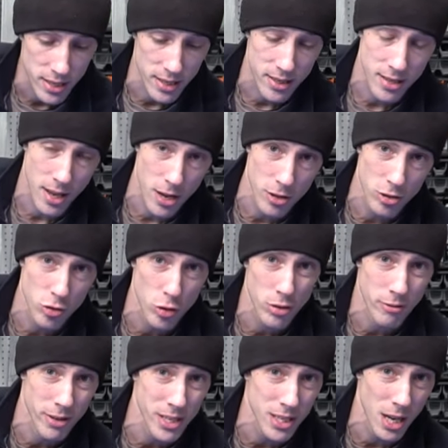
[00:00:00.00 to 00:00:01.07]
And to tell you the truth,
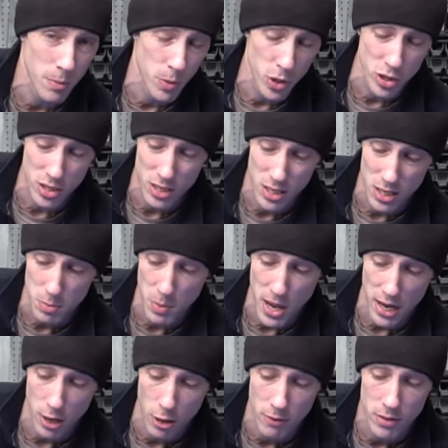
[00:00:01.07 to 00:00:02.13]
the reason I purchased this
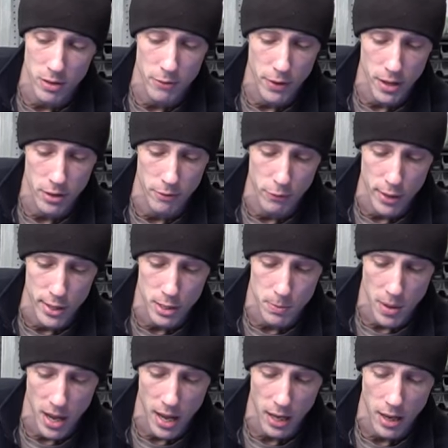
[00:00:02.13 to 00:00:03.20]
bag over the Feather Friends
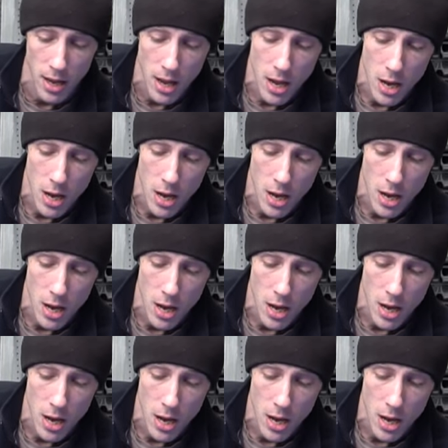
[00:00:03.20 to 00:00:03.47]
bag